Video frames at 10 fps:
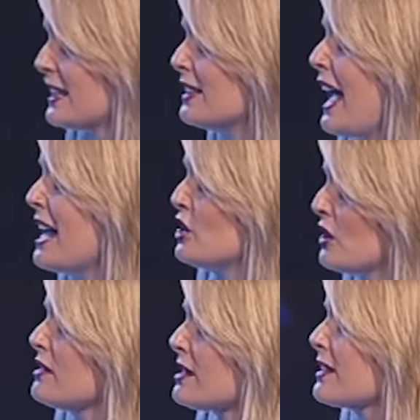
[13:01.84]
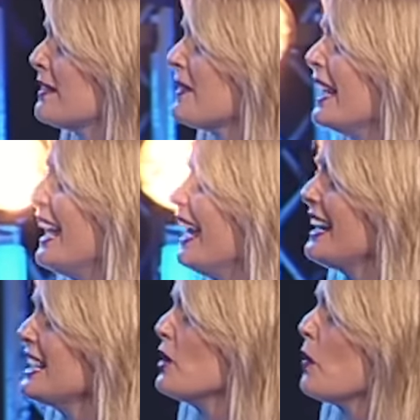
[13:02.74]
than angels.
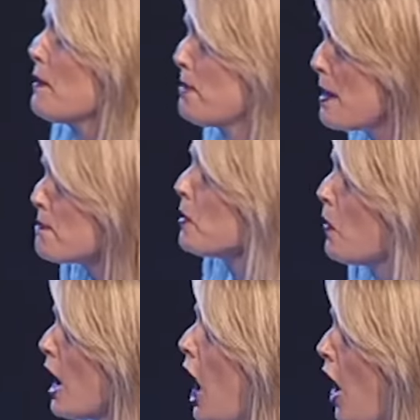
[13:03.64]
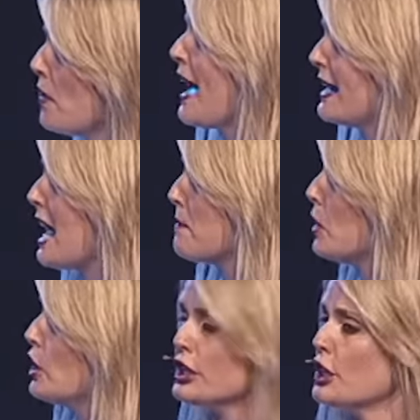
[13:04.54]
He knew where people were on that
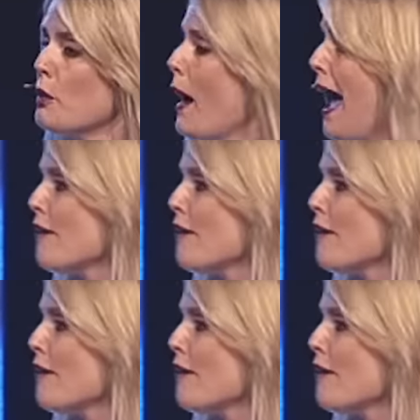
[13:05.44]
neighborhood. He knew where